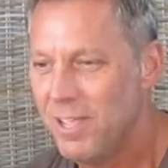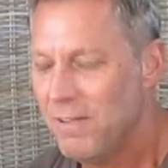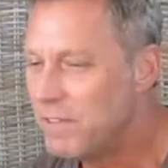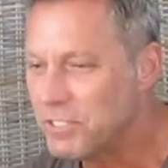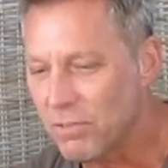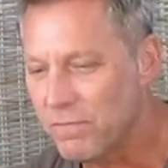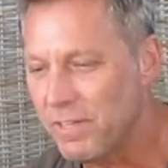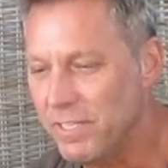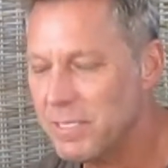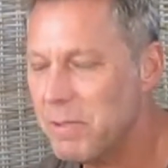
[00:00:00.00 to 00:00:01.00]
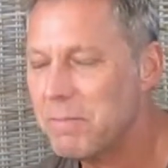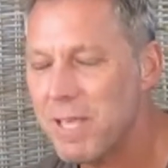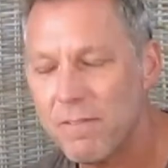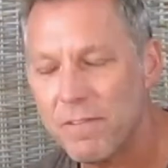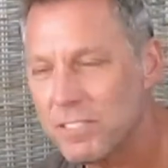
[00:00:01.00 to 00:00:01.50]
physical fitness. I mean, I'm
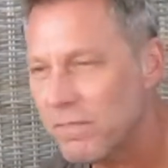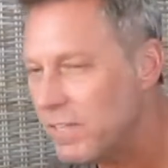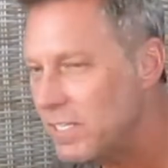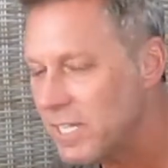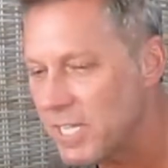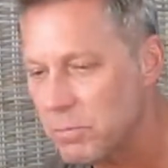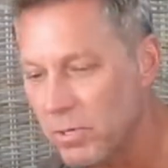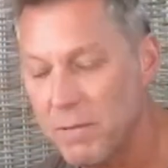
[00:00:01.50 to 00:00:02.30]
not a physical fitness expert.